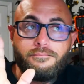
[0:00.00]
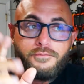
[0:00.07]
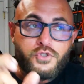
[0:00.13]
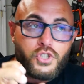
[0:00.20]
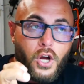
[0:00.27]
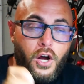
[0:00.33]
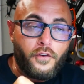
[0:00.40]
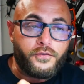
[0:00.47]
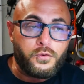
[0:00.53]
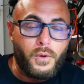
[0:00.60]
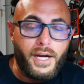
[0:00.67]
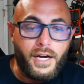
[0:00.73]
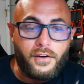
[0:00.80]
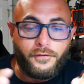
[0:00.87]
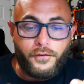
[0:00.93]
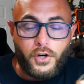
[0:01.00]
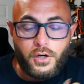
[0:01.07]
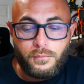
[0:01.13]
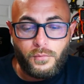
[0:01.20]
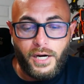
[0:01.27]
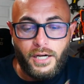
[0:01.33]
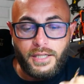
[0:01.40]
software,
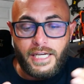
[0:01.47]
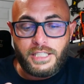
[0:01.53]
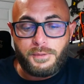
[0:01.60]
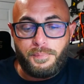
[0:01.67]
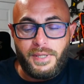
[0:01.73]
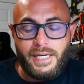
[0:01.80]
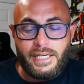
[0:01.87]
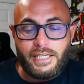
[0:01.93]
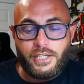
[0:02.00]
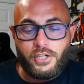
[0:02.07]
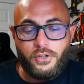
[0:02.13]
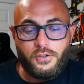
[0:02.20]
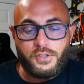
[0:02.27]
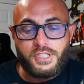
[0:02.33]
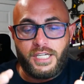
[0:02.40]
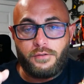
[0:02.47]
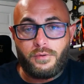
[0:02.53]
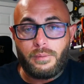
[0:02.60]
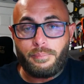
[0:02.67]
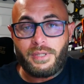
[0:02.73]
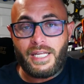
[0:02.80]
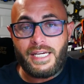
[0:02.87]
firmware that's being used in
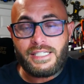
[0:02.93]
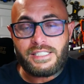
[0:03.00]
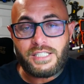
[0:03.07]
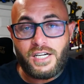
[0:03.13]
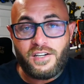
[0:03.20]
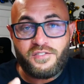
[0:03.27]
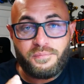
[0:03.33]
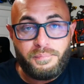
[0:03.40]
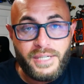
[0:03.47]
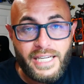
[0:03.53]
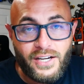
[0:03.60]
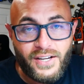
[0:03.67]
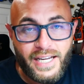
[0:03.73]
replace of BL